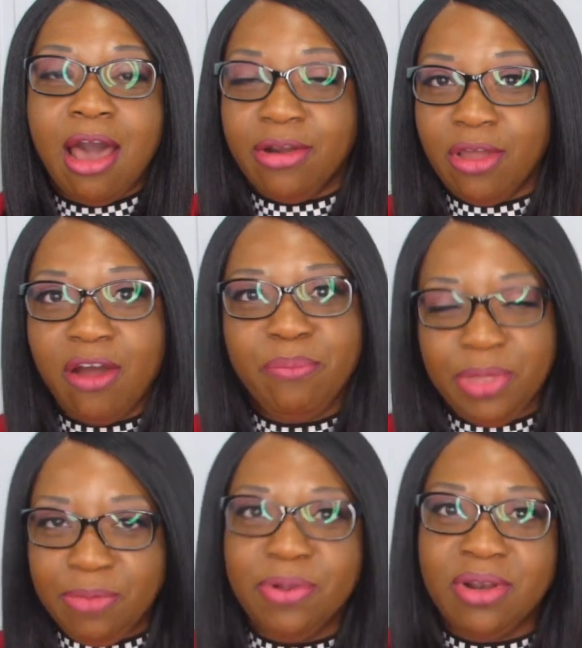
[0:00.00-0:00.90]
on how
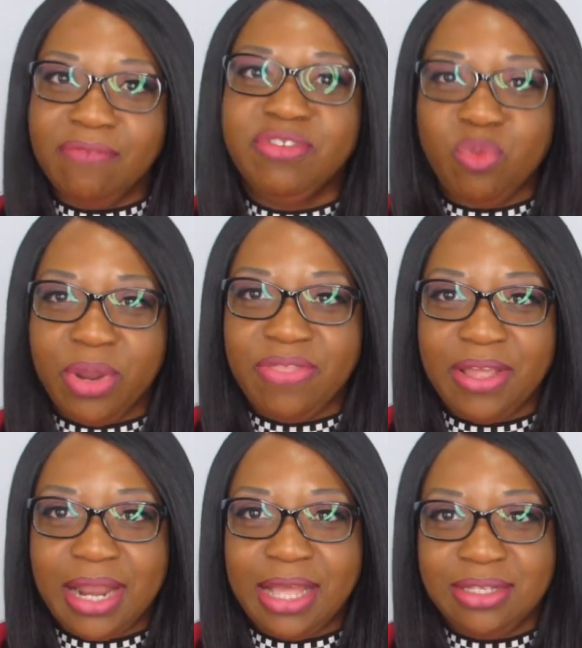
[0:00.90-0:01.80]
people love to wear
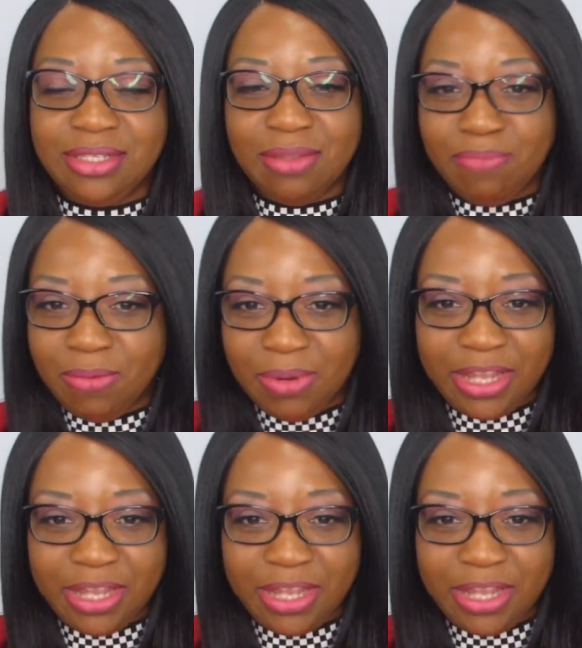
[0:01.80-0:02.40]
their glasses some people